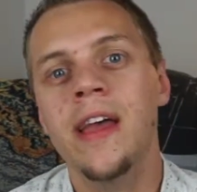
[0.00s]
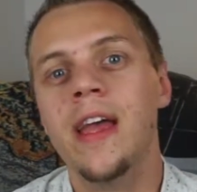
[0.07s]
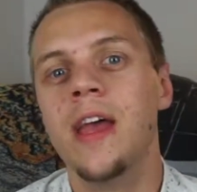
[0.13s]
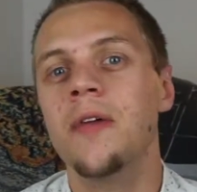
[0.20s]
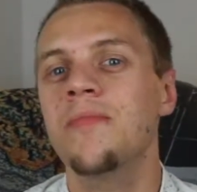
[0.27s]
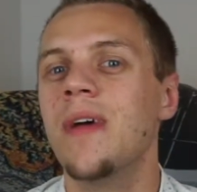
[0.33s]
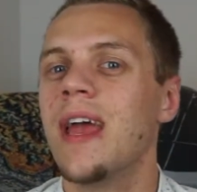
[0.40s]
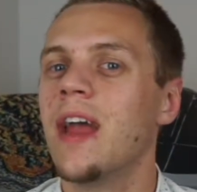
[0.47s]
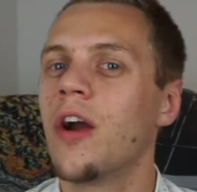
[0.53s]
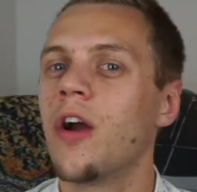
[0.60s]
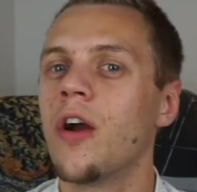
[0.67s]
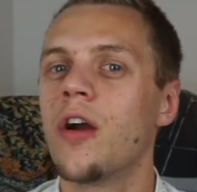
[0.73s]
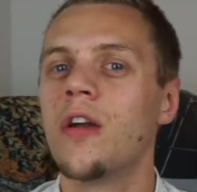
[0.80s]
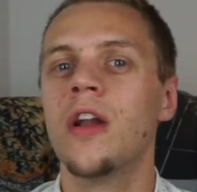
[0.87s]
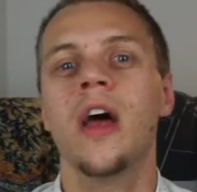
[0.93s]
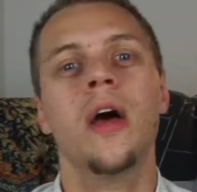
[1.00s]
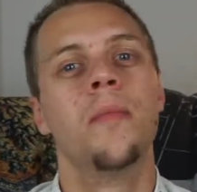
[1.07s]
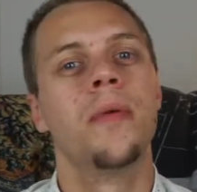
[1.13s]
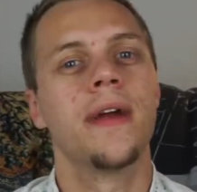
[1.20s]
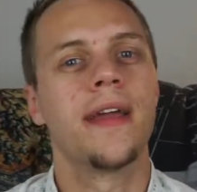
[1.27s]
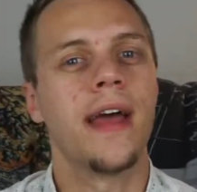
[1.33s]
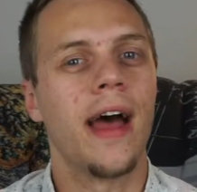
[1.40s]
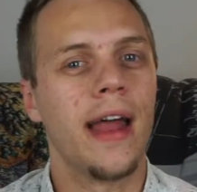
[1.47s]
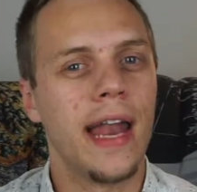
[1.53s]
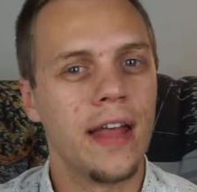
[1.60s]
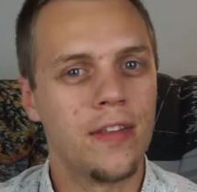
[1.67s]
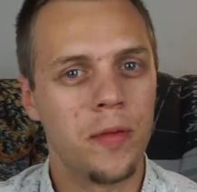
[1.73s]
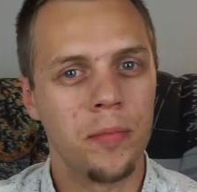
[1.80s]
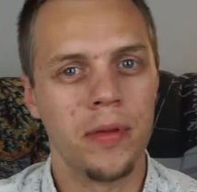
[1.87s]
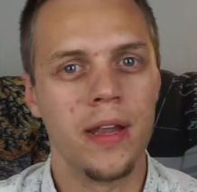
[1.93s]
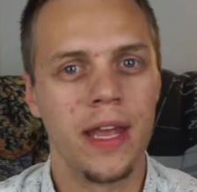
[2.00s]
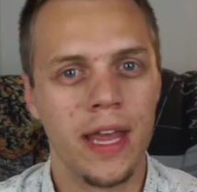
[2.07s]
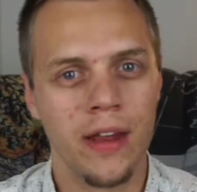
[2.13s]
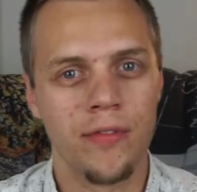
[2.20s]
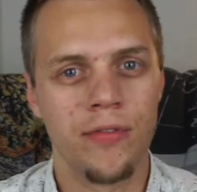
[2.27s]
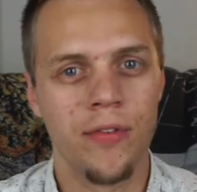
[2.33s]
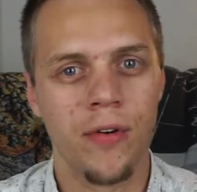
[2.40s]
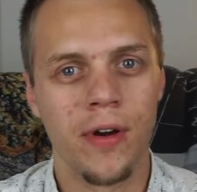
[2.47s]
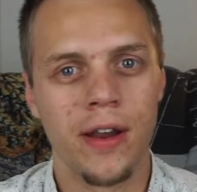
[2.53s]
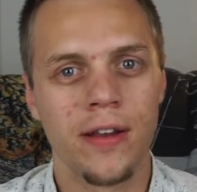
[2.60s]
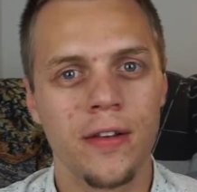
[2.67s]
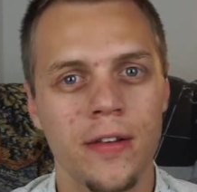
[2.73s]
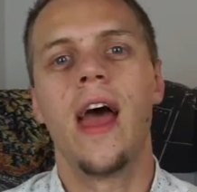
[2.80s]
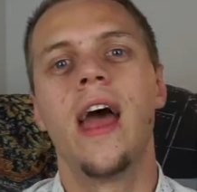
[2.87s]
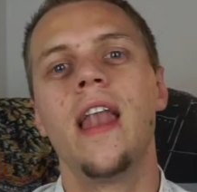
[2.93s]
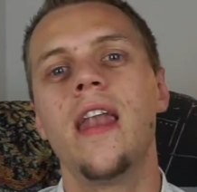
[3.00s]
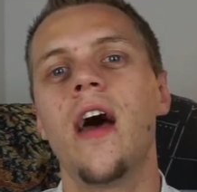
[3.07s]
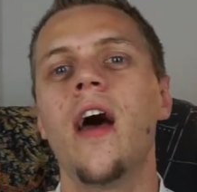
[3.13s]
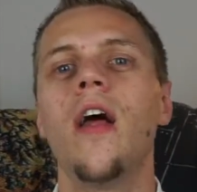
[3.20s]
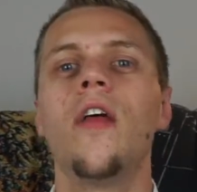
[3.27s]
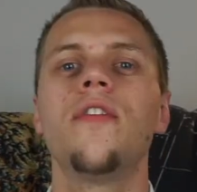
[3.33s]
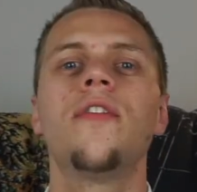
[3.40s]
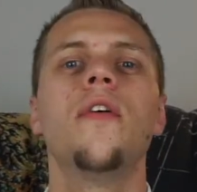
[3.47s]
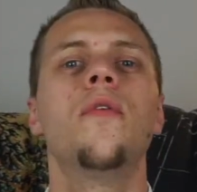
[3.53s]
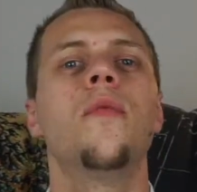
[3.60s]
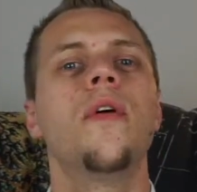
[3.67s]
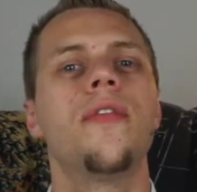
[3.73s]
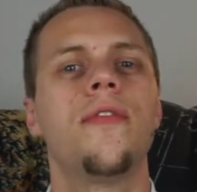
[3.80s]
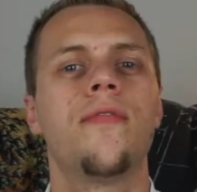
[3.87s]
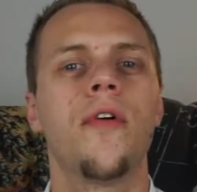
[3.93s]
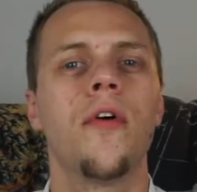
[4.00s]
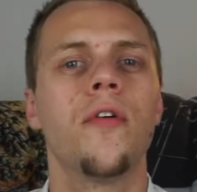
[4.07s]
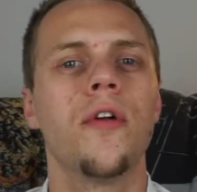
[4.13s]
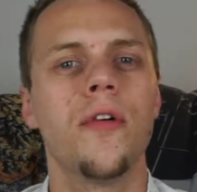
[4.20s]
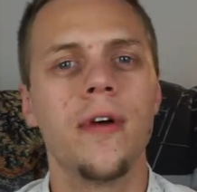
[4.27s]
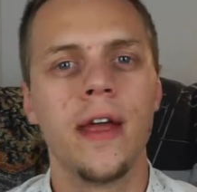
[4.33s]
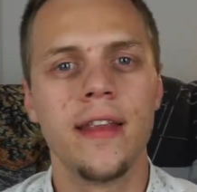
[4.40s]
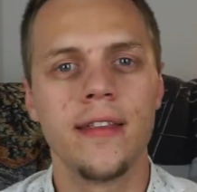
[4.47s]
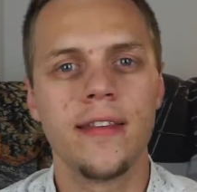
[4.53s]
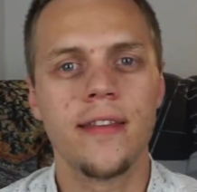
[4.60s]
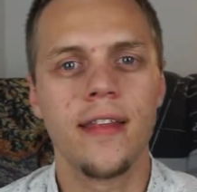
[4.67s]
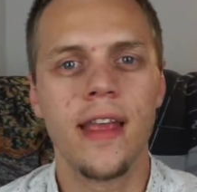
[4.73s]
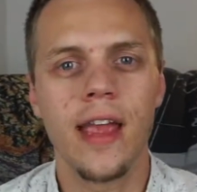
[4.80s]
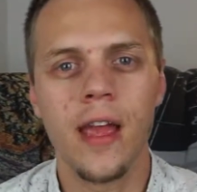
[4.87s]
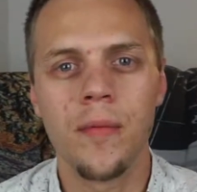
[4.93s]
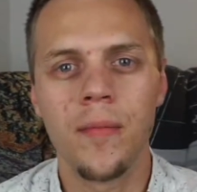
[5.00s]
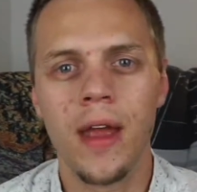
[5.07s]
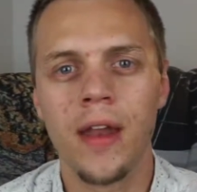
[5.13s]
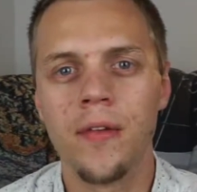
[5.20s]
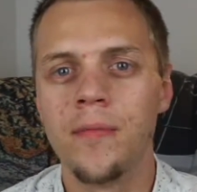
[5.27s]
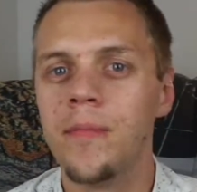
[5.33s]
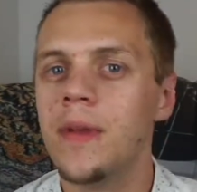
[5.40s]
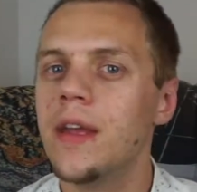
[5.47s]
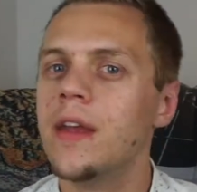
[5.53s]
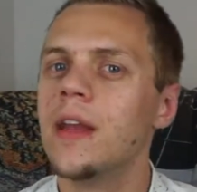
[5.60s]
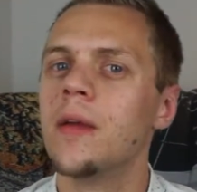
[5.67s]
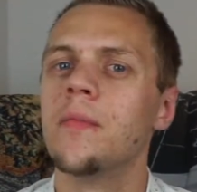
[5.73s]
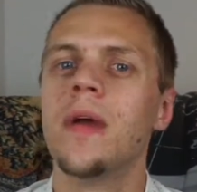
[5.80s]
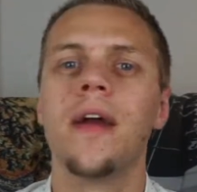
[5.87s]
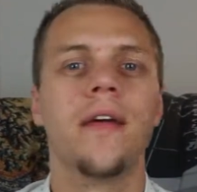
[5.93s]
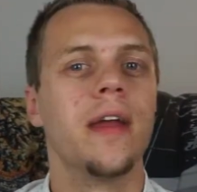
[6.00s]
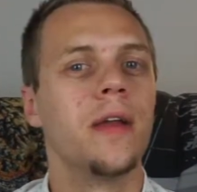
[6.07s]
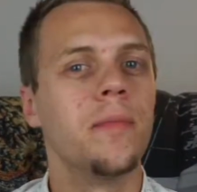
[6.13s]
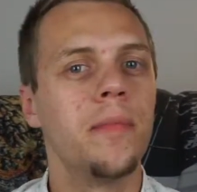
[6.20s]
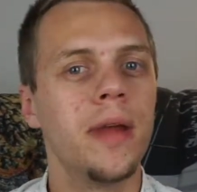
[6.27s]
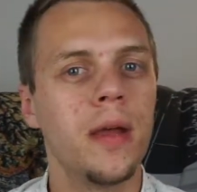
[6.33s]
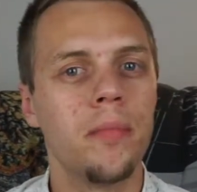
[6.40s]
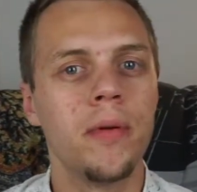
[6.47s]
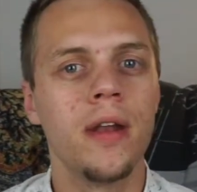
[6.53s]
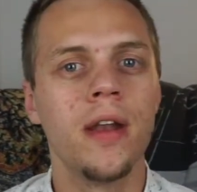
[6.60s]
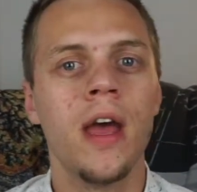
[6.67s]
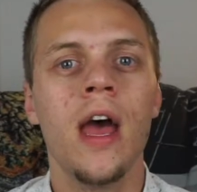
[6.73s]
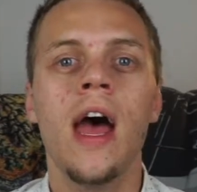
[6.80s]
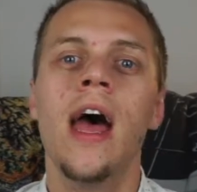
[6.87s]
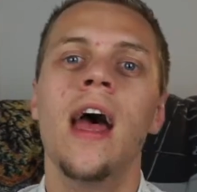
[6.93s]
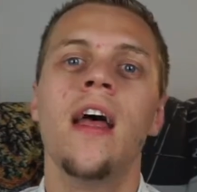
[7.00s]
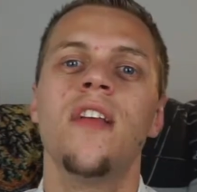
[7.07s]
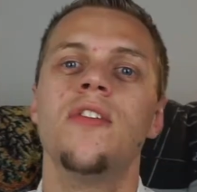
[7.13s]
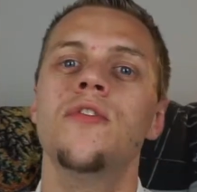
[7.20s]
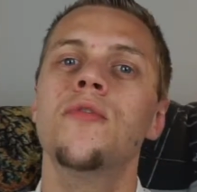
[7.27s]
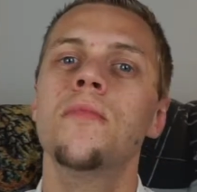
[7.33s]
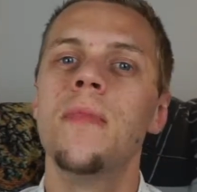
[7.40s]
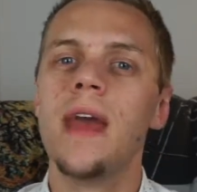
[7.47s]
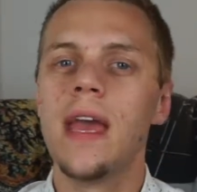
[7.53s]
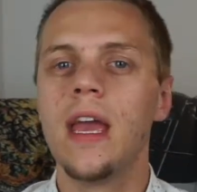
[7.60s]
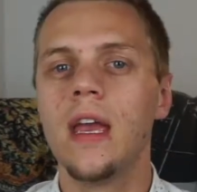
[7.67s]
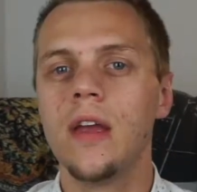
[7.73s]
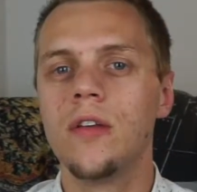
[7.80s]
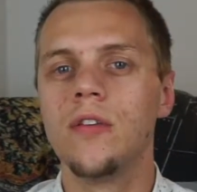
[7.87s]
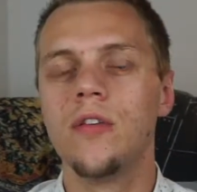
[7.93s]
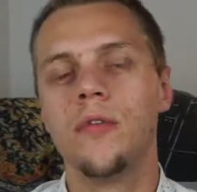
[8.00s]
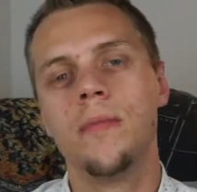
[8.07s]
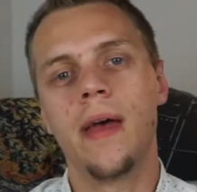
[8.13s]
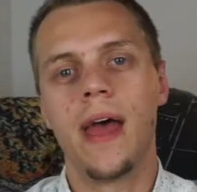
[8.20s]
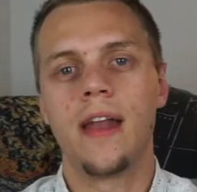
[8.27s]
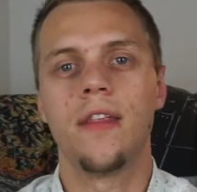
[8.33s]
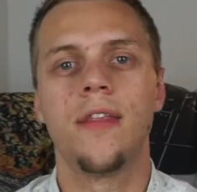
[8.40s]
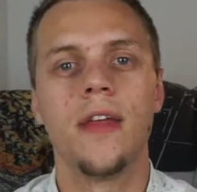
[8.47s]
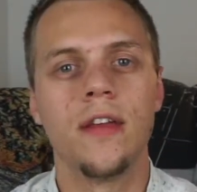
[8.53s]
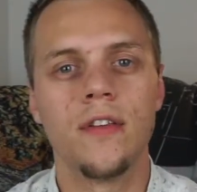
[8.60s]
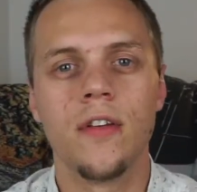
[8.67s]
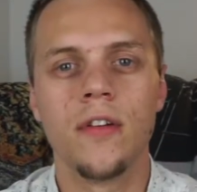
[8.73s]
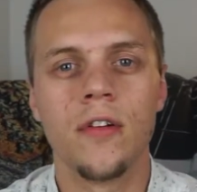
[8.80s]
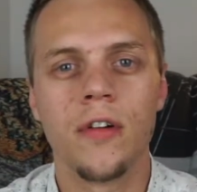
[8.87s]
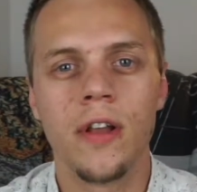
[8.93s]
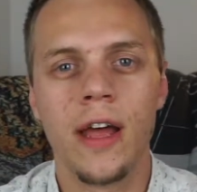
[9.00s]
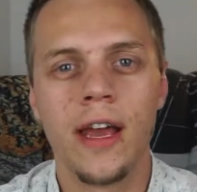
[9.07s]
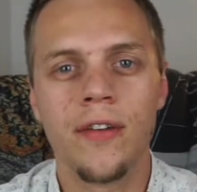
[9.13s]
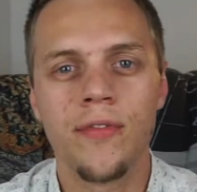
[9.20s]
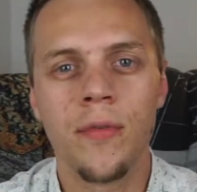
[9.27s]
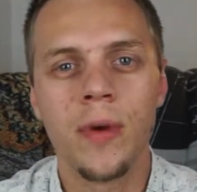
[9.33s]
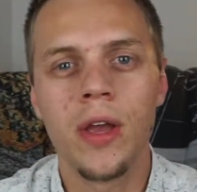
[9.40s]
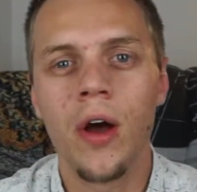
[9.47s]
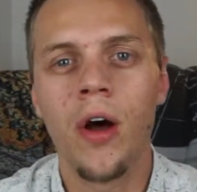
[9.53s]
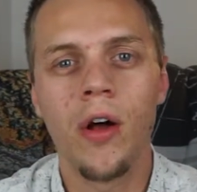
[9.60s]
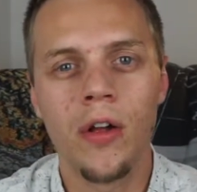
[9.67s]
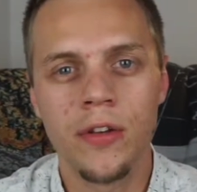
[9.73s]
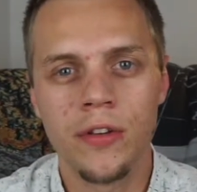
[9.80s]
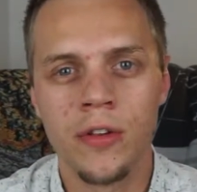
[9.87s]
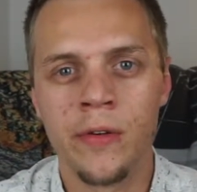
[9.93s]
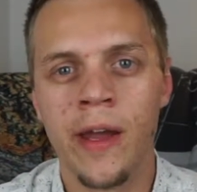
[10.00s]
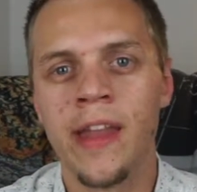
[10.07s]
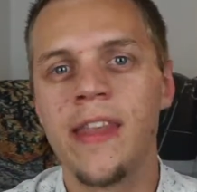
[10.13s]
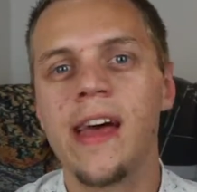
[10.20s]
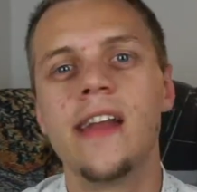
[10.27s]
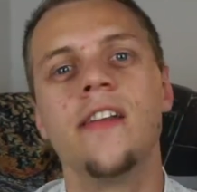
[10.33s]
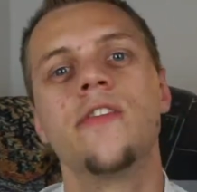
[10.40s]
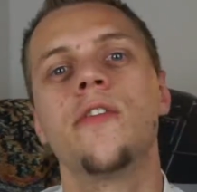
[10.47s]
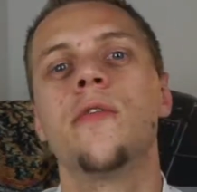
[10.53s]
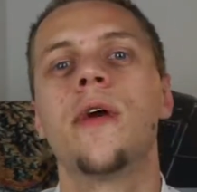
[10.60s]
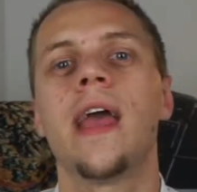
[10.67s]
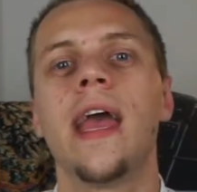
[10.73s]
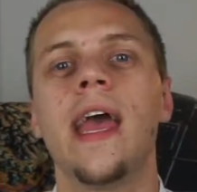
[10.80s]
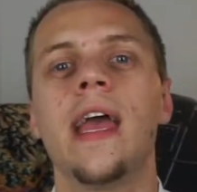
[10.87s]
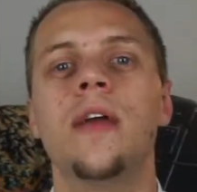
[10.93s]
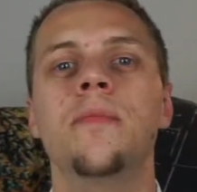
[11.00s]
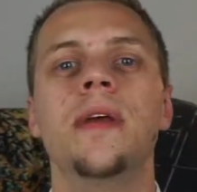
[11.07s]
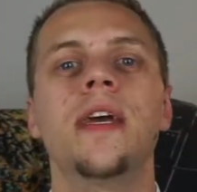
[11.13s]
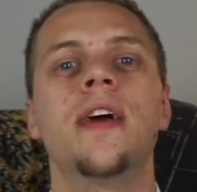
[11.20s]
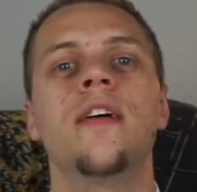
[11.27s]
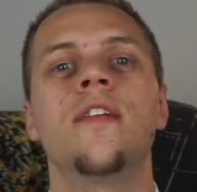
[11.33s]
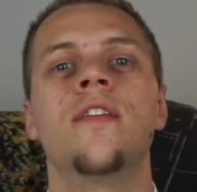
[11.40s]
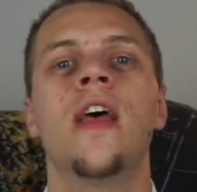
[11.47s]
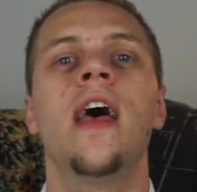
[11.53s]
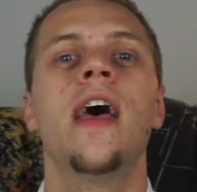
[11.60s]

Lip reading: It may hurt, but God has a plan for it. And also with Frodo and Sam and meeting Merry and Pippin, you may do bad things in your life. We all do, and that is okay because